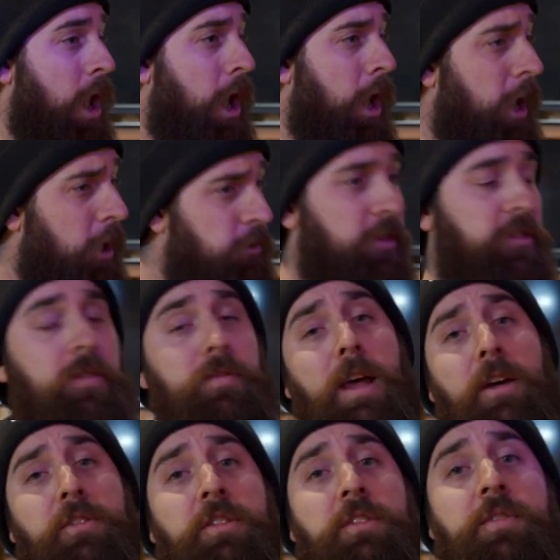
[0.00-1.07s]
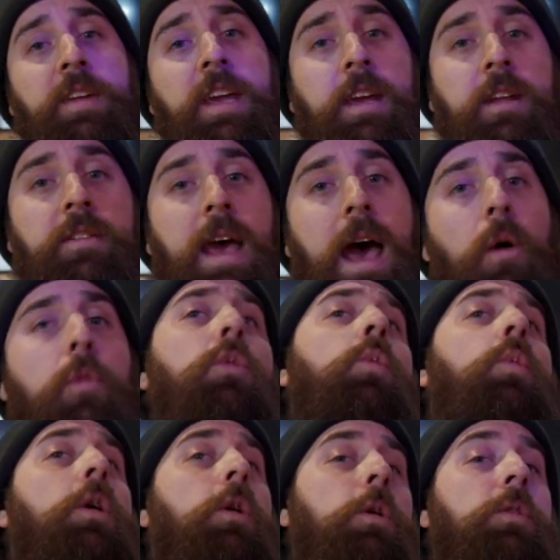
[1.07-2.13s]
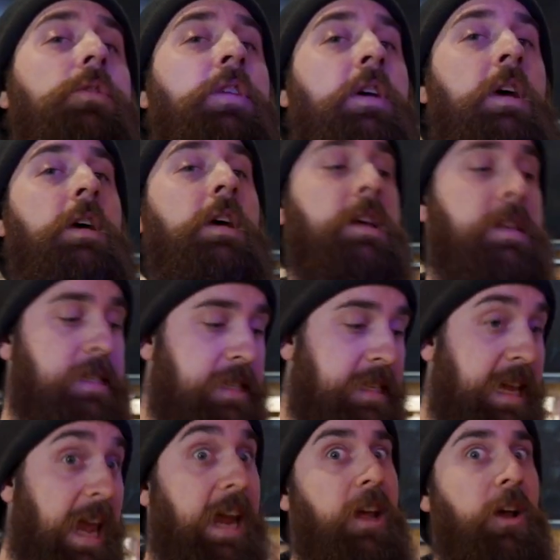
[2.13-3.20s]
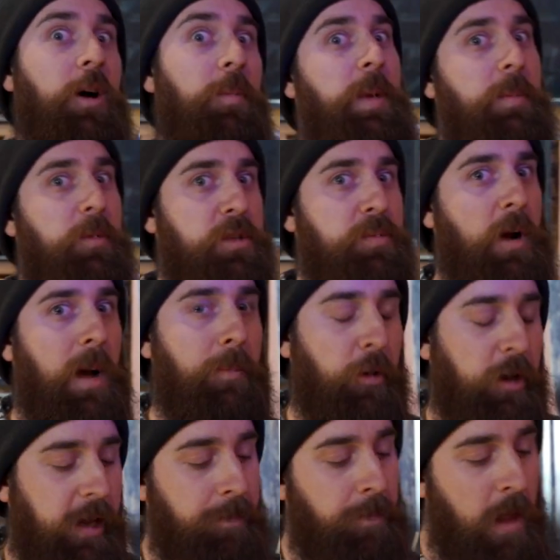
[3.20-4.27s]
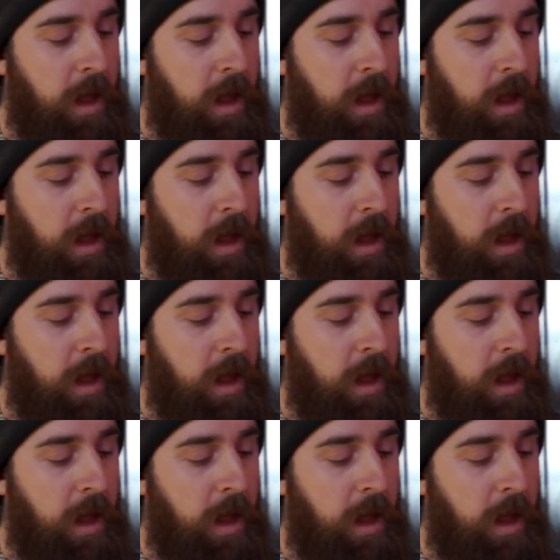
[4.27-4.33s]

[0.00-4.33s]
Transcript: hundreds of thousands of kids out in the world skating on people's property.